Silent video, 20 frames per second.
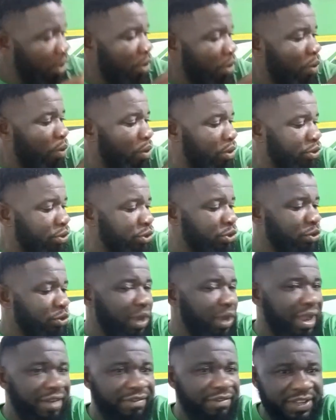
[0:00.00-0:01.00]
Once
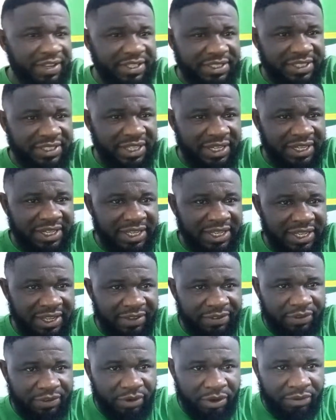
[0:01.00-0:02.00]
you harvest the
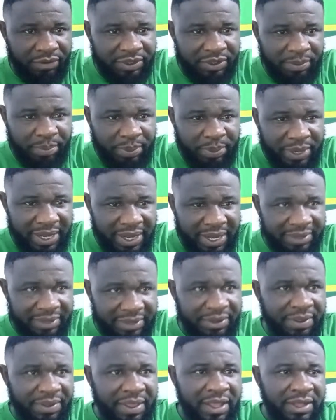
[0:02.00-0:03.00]
leaf of the plant,
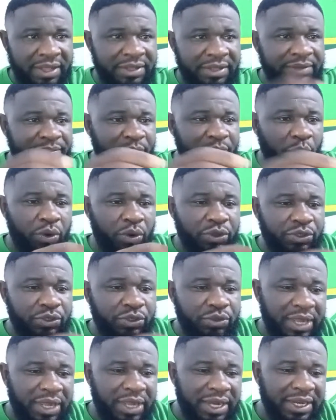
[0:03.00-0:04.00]
once
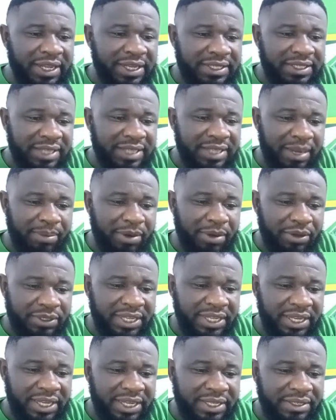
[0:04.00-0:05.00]
you can get about
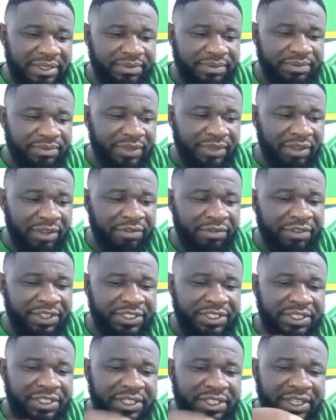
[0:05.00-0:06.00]
10
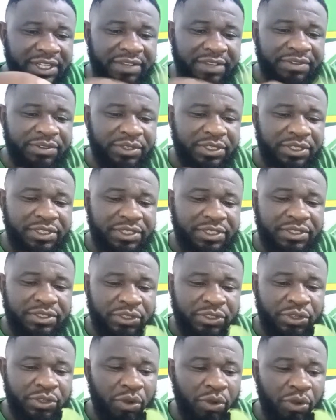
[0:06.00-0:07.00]
virgin leaves, these
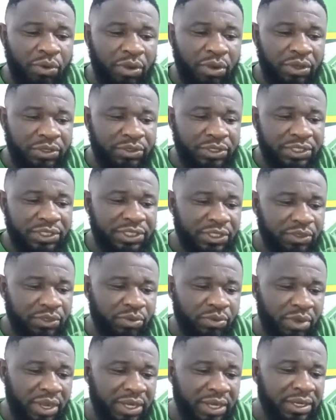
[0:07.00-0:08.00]
young ones, this is
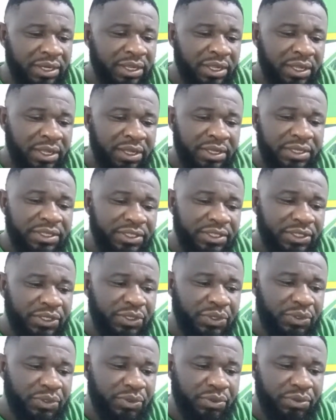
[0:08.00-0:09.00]
one, this
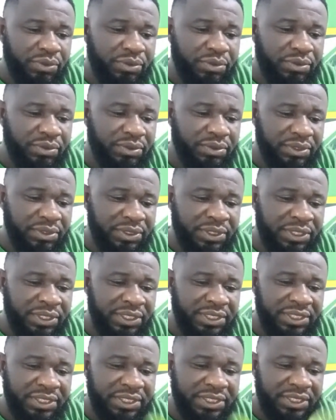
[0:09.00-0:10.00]
two,
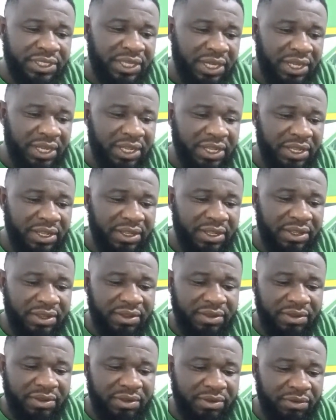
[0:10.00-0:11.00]
this three,
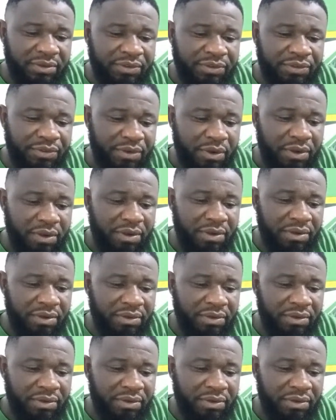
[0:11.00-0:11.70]
four,